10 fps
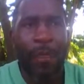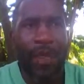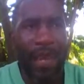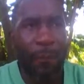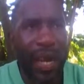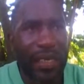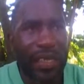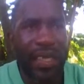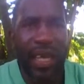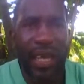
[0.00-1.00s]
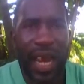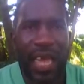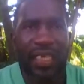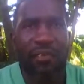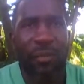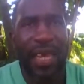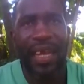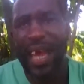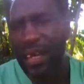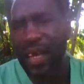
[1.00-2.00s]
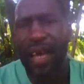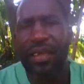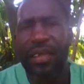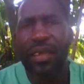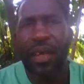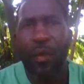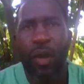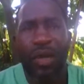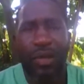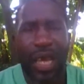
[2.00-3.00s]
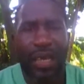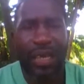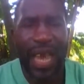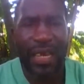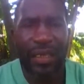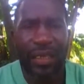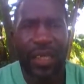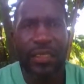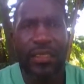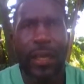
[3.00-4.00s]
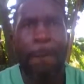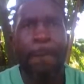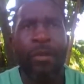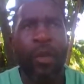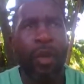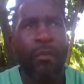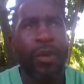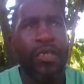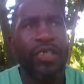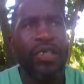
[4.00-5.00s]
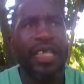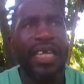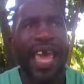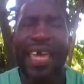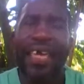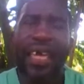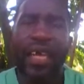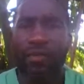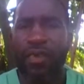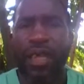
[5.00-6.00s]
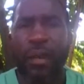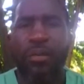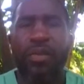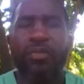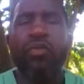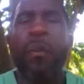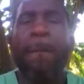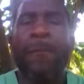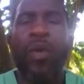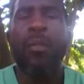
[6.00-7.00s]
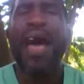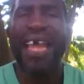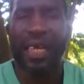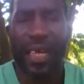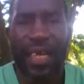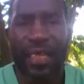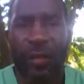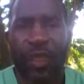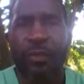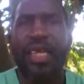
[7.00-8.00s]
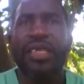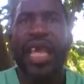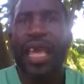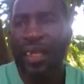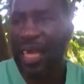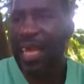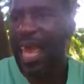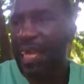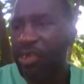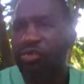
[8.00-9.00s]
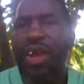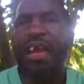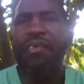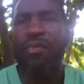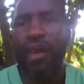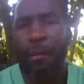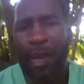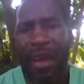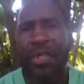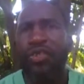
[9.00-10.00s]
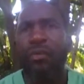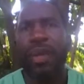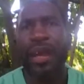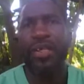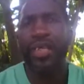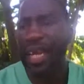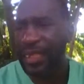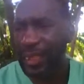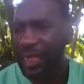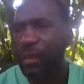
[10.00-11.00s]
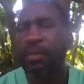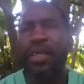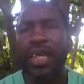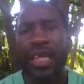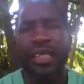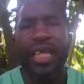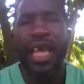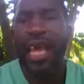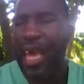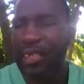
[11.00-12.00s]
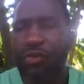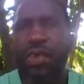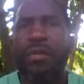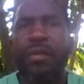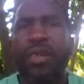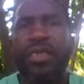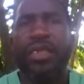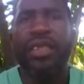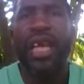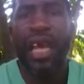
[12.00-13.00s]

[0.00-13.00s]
That particular client of mine and the other one that died in Kingston were persons that I care for them through mobile clinics, which means that I travel from parish to parish. I set up clinics, I screen persons,